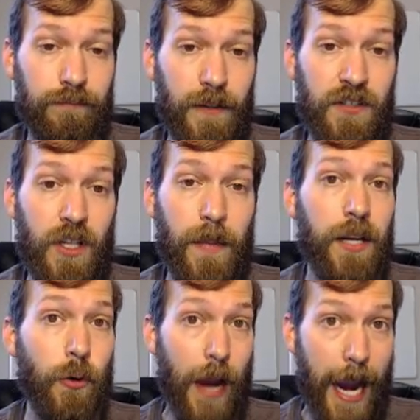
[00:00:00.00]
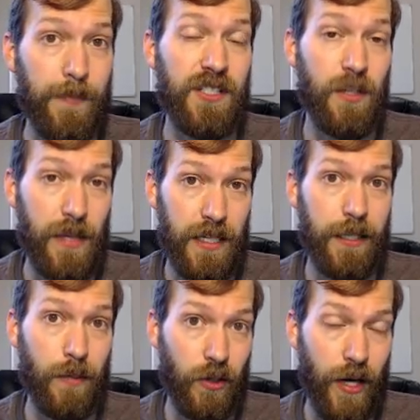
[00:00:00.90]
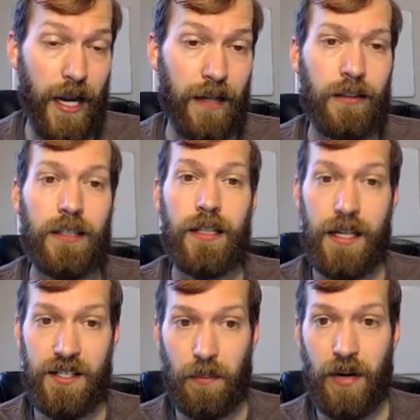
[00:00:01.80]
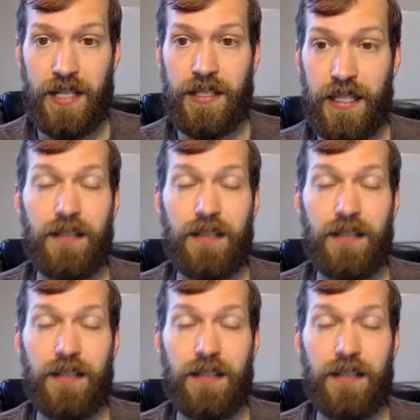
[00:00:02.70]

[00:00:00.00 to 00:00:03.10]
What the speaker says: somebody who happens to be a Democrat is the president,